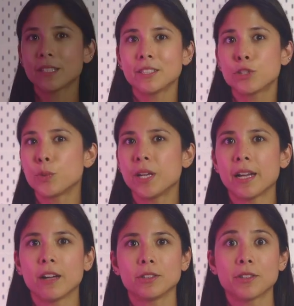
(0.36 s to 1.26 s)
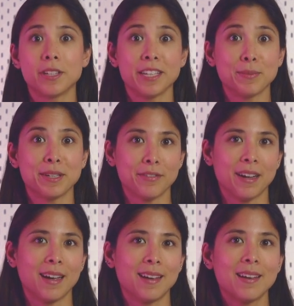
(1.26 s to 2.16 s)
since we announced the Dygma
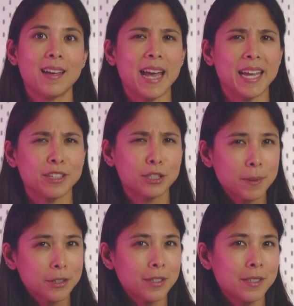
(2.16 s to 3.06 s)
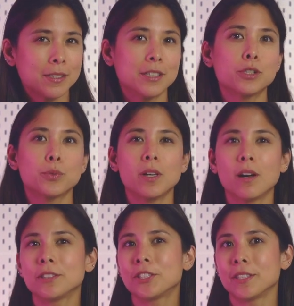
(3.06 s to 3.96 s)
Defy, and especially since we
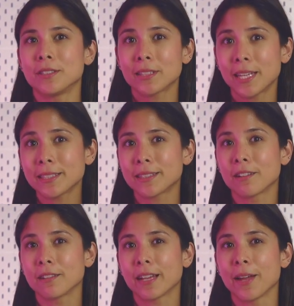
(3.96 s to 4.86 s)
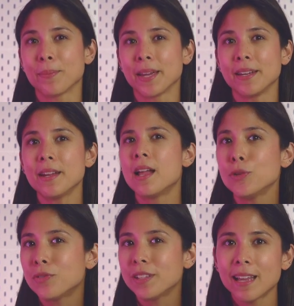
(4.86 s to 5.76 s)
launched its Kickstarter campaign,
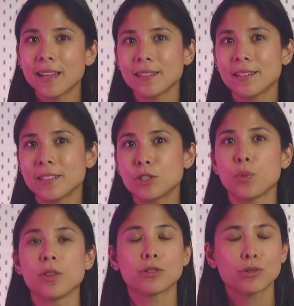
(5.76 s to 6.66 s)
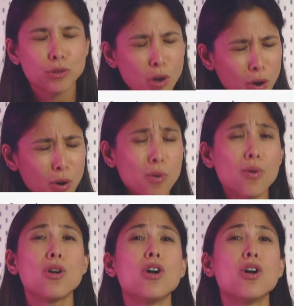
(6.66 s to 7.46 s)
you've delighted us with so